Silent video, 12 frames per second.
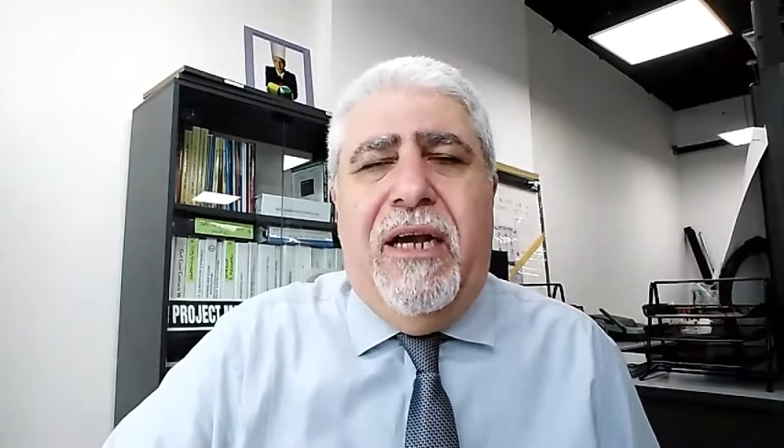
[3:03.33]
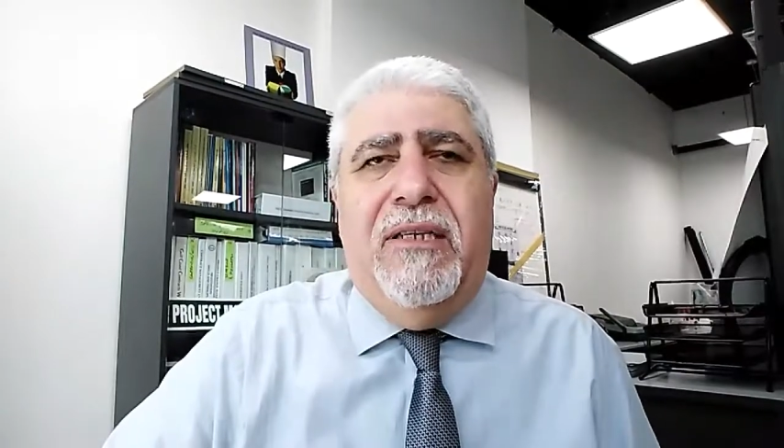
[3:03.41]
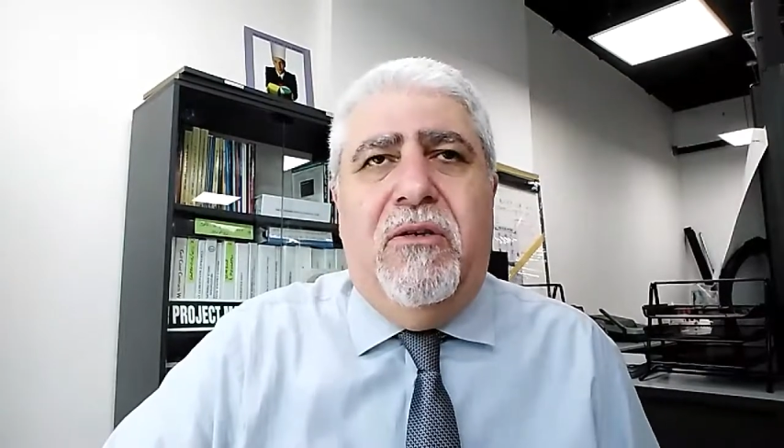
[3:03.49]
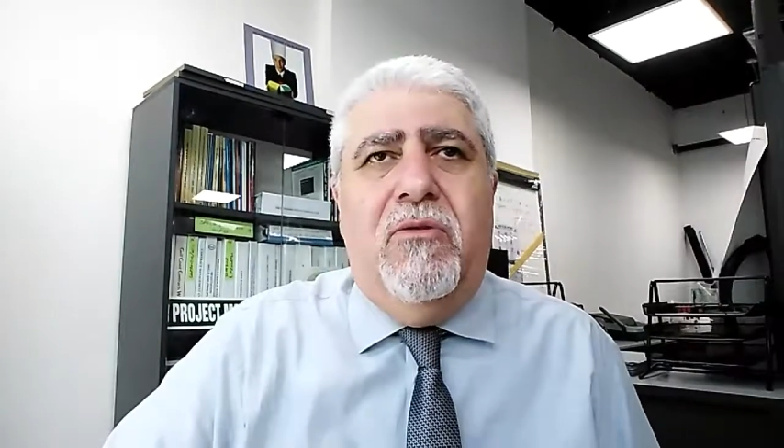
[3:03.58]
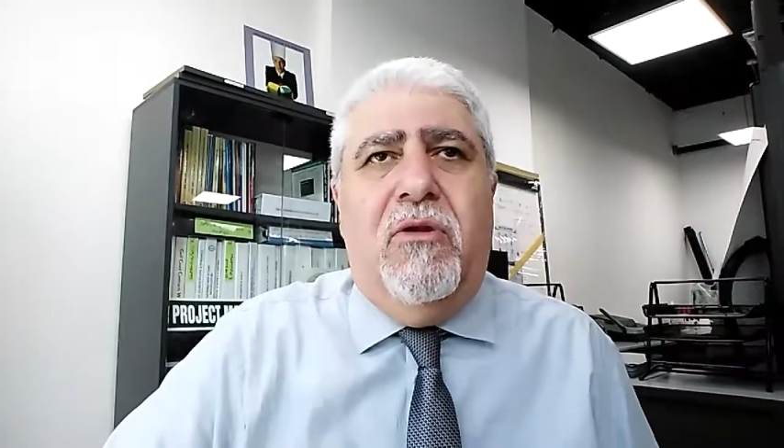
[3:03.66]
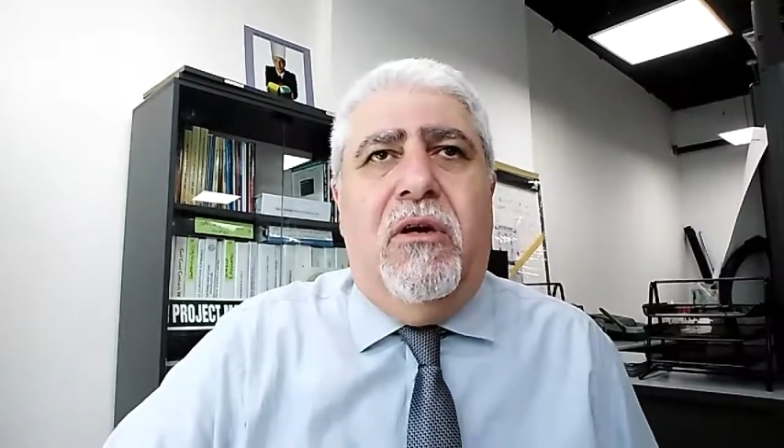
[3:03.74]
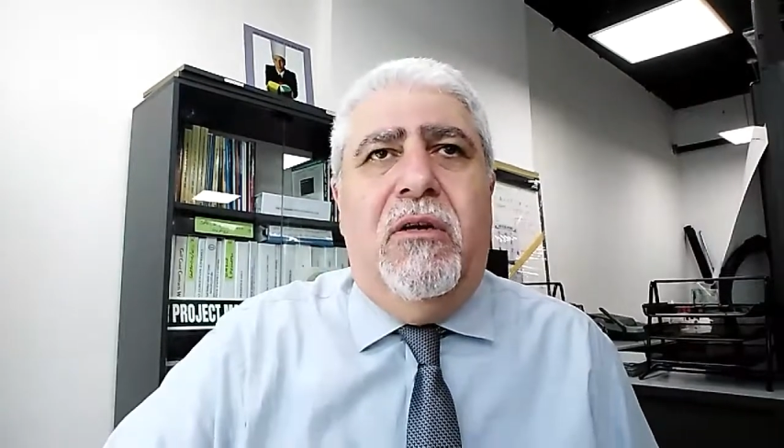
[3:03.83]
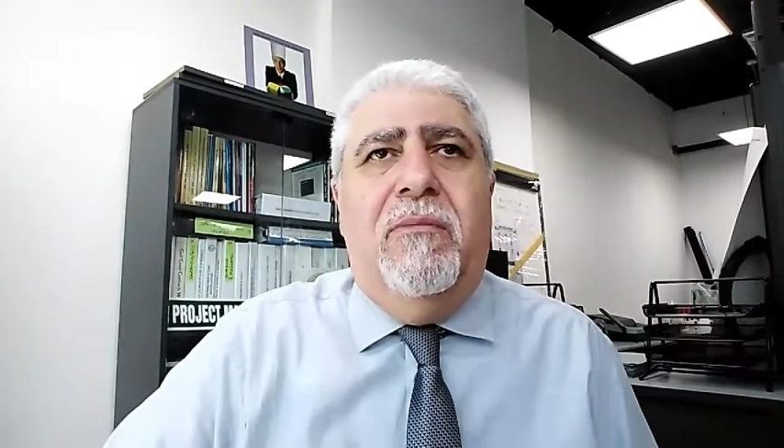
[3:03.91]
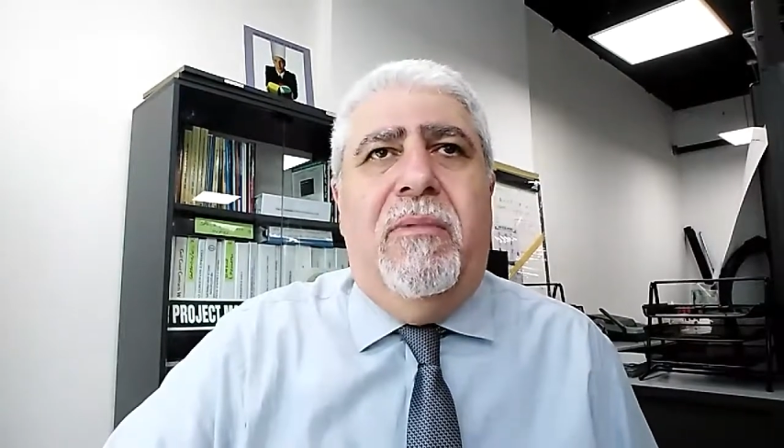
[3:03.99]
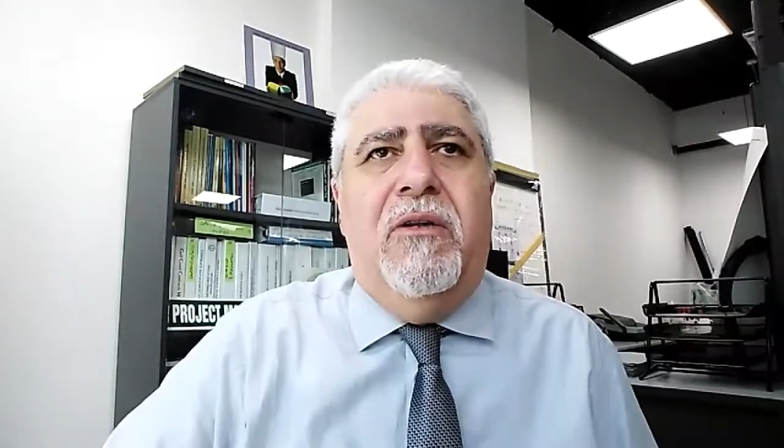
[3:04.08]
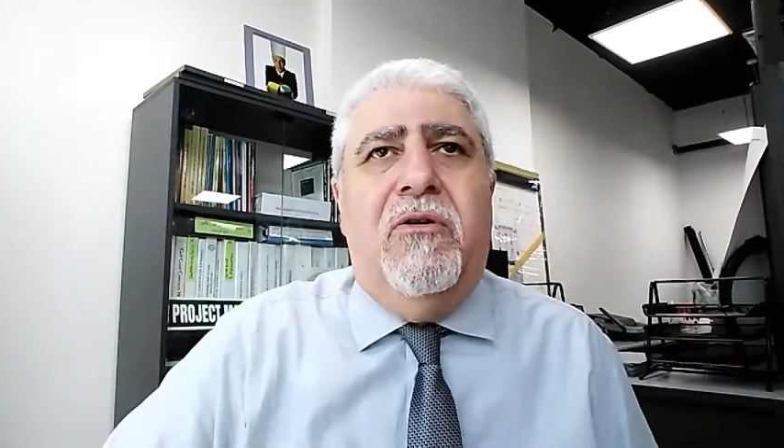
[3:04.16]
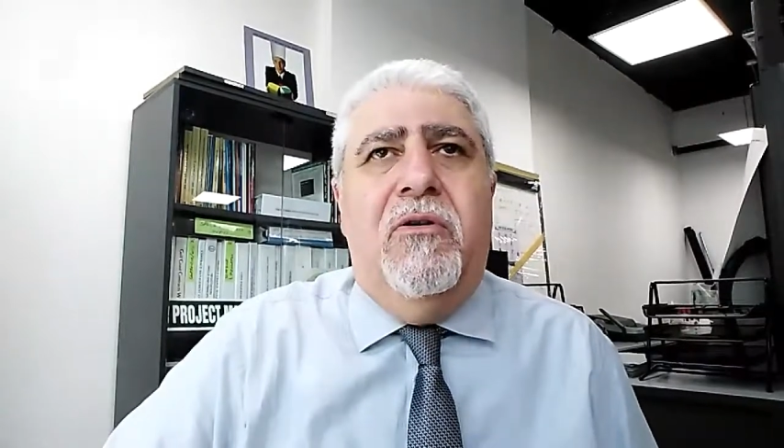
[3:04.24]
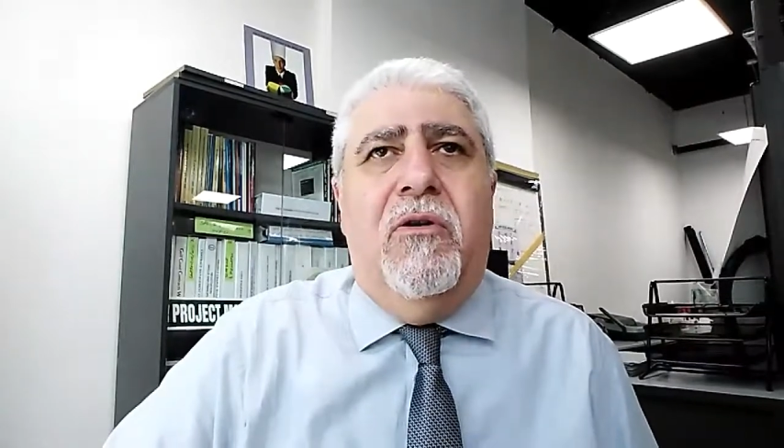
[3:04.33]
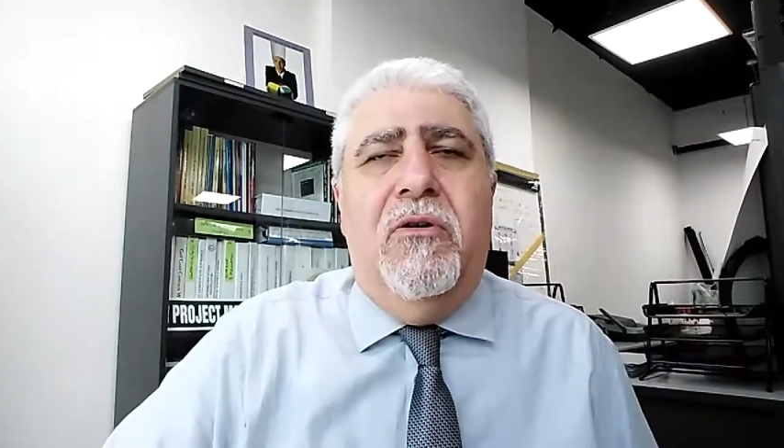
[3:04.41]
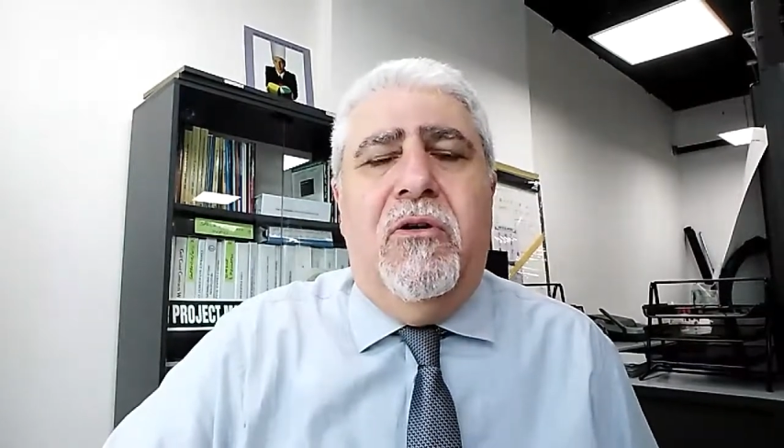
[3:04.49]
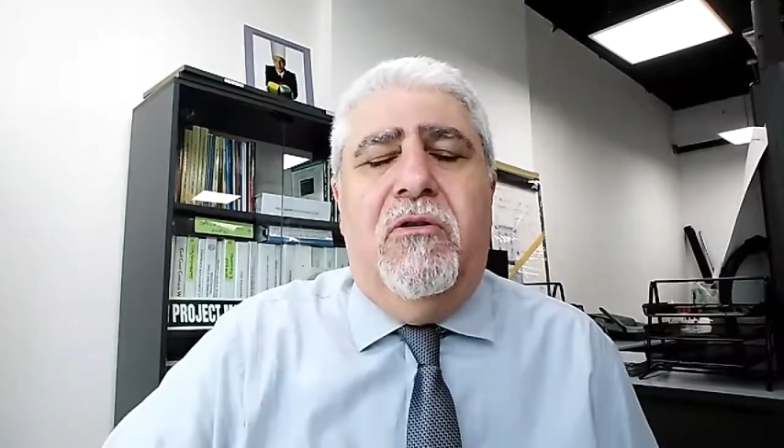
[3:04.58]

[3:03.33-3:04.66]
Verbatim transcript: ISO talked about in order